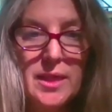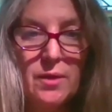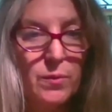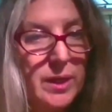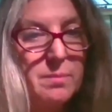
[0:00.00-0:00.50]
that
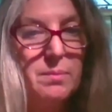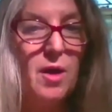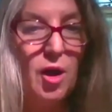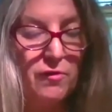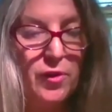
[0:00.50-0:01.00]
really
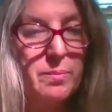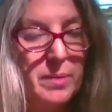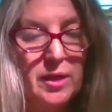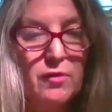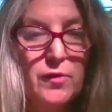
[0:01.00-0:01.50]
are very
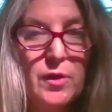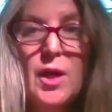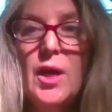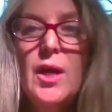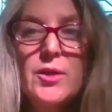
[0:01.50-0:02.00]
meaningful,
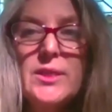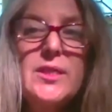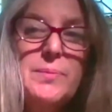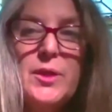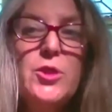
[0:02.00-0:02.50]
just
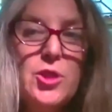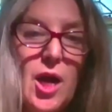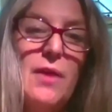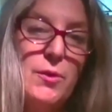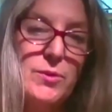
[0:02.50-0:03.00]
simply
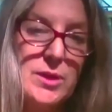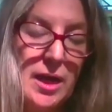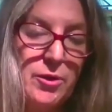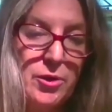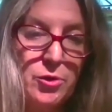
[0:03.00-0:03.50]
jot those
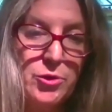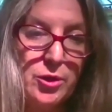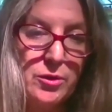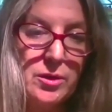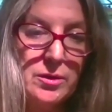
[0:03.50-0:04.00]
down in your
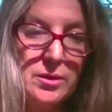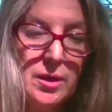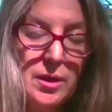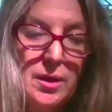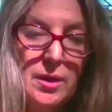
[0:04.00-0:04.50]
journal.
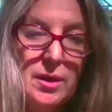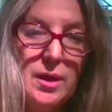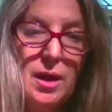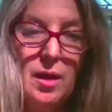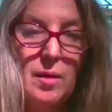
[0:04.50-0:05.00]

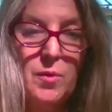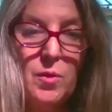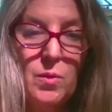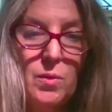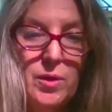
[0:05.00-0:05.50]

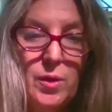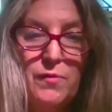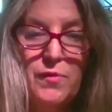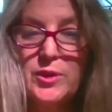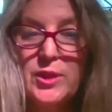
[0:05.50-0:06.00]
You know, if
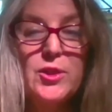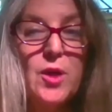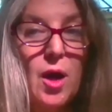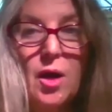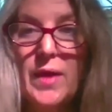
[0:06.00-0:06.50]
there's a
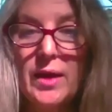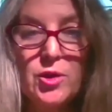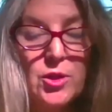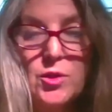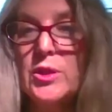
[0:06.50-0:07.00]
song that
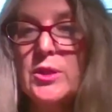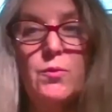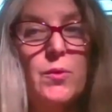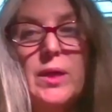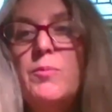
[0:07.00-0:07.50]

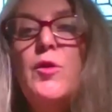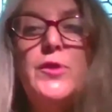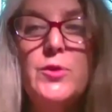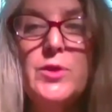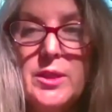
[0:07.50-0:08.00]

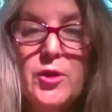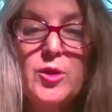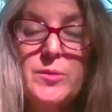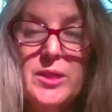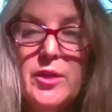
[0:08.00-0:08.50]
moves you
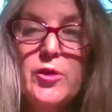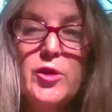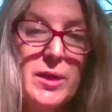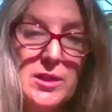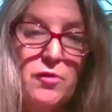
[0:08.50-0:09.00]
to tears
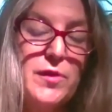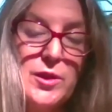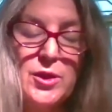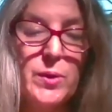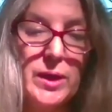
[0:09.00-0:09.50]
because it feels
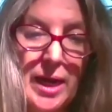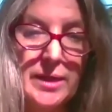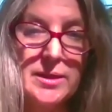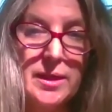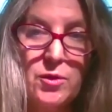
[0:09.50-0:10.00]
so
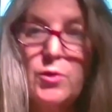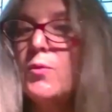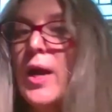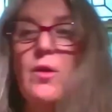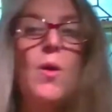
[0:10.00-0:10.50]
connected, you could
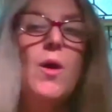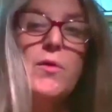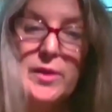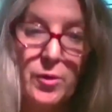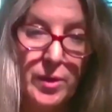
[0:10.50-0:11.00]
write all the
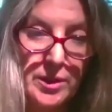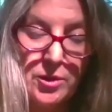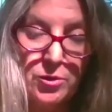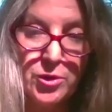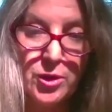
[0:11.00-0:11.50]
lyrics in
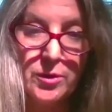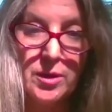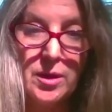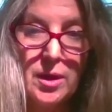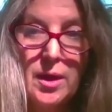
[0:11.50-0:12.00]
your
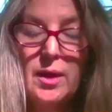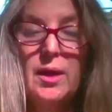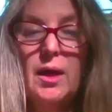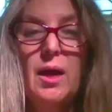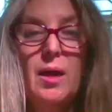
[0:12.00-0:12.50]
journal.
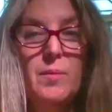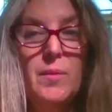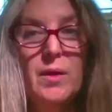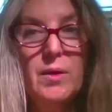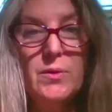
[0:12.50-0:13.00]
Um,
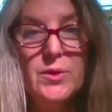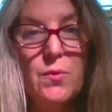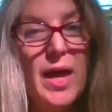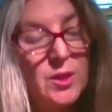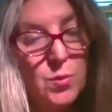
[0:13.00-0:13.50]
so
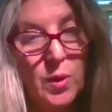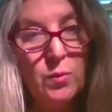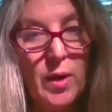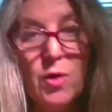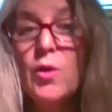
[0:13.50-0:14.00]
that's one
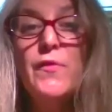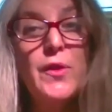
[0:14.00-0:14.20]
way. Or